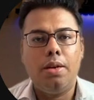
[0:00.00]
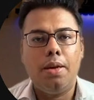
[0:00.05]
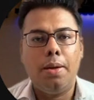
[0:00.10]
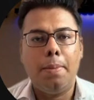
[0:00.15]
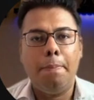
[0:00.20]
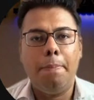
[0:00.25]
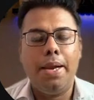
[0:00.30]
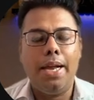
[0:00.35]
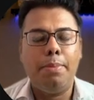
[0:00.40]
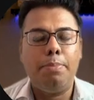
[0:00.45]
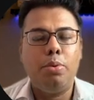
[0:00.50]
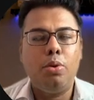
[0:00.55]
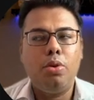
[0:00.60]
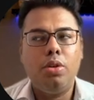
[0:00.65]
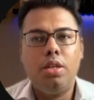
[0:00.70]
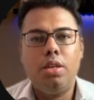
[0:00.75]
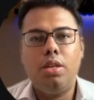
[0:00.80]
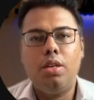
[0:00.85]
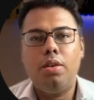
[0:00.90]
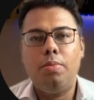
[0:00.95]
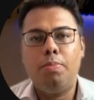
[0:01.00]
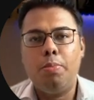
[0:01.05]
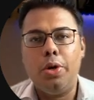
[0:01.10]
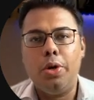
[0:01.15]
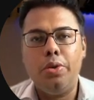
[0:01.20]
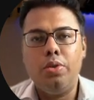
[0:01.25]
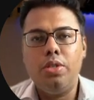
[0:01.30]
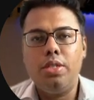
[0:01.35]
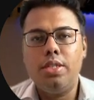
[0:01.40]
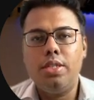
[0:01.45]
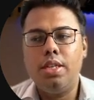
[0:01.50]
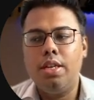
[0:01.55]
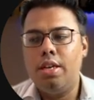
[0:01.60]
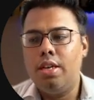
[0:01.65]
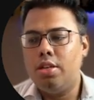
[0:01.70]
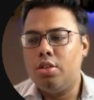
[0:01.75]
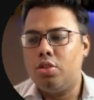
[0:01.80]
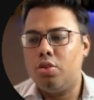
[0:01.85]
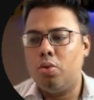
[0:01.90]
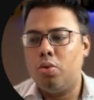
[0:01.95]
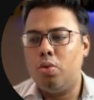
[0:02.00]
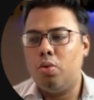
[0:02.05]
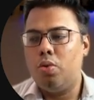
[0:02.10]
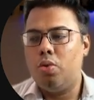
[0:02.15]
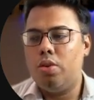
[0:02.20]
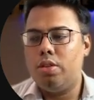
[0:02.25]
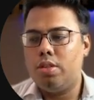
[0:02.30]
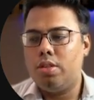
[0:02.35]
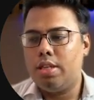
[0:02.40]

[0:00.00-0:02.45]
blackboard modules. So